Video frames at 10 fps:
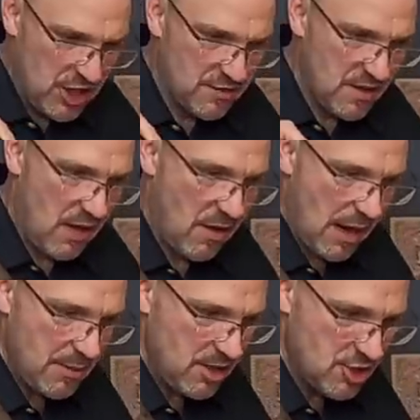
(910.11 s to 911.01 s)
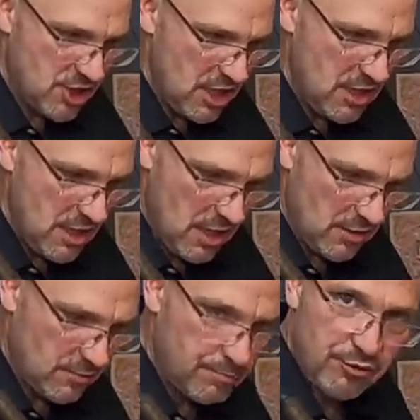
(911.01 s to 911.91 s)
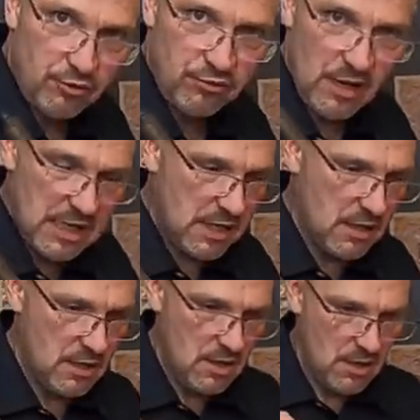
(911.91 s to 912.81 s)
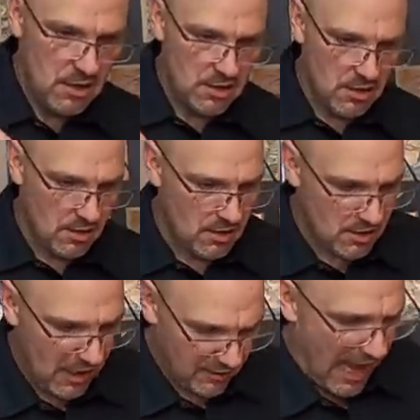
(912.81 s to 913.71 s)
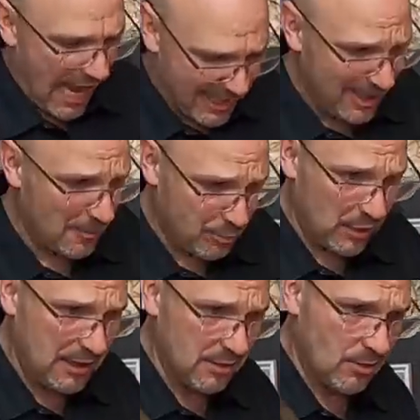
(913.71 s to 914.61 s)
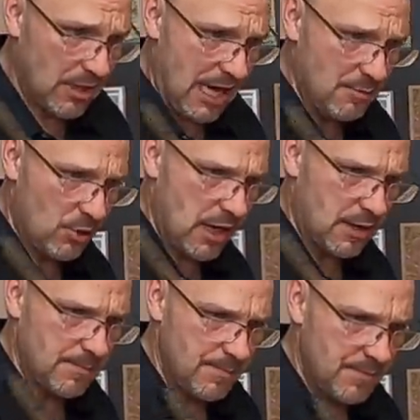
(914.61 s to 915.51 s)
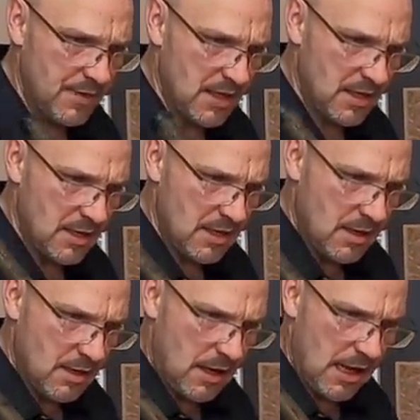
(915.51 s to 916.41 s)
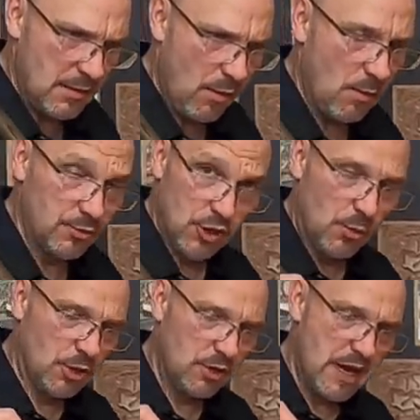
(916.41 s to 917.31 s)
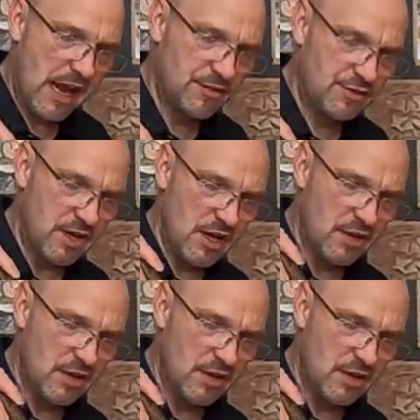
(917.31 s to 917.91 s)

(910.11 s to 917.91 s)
she is now. I mean, she is pretty. That's actually a pretty little canebrake. And what we'll do with her next